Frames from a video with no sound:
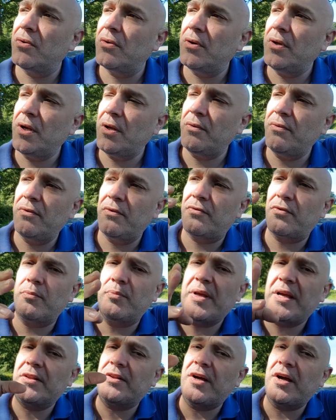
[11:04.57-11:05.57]
you know,
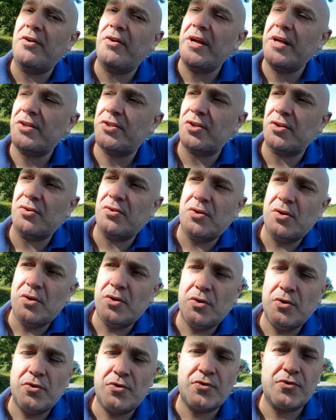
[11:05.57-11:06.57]
from that direction,
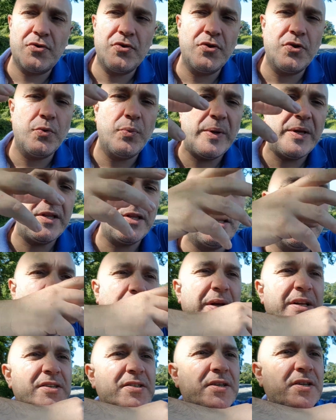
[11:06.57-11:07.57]
through the
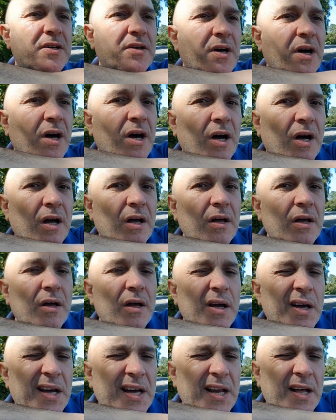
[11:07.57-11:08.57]
window into the car,
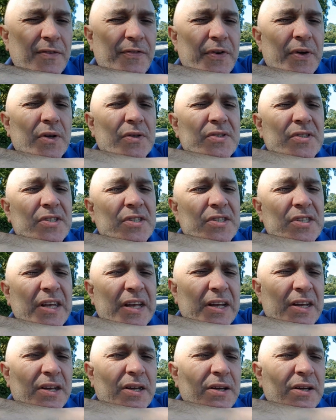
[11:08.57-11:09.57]
and I felt sick.